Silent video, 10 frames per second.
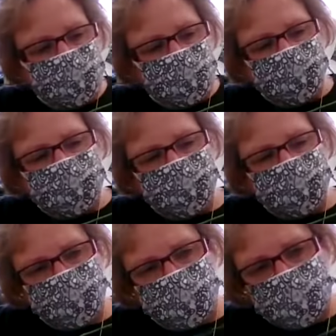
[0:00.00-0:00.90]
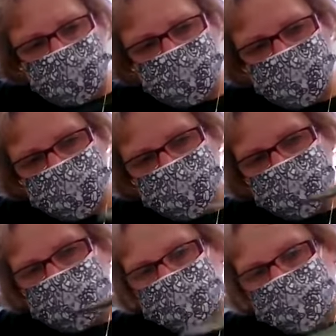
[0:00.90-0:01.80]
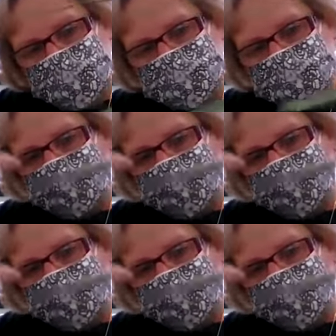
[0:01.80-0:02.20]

from the dirt, the